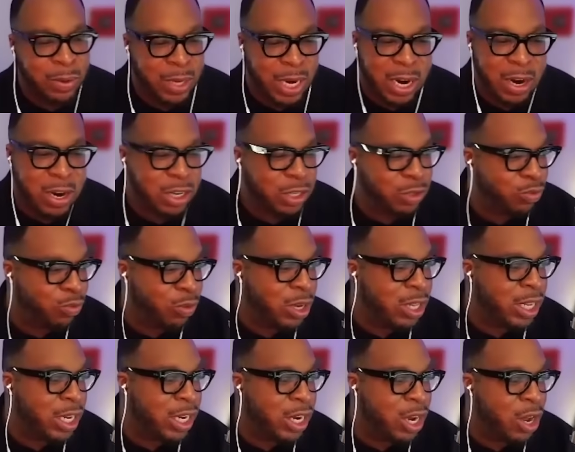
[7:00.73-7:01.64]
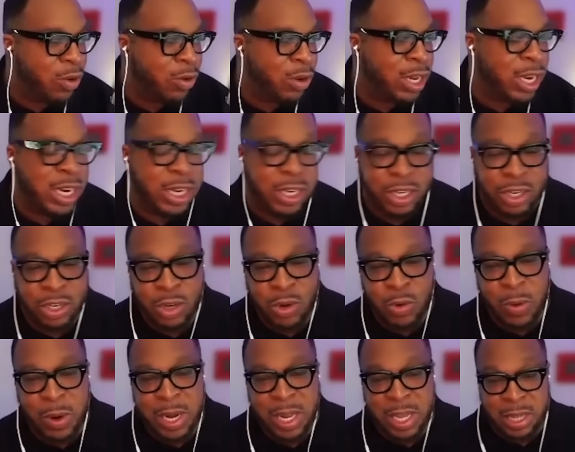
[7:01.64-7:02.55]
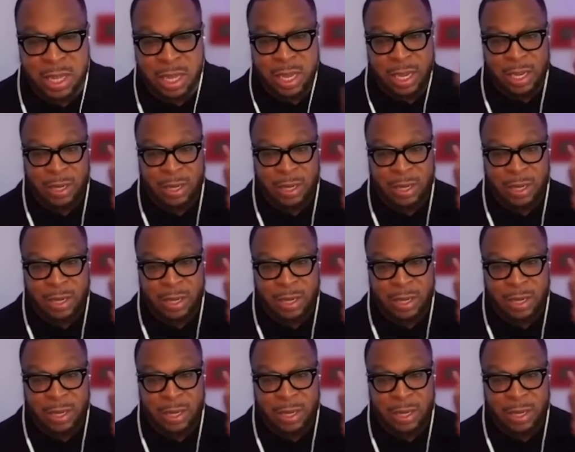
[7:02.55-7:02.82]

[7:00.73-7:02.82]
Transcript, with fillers: There is really no need to do anything.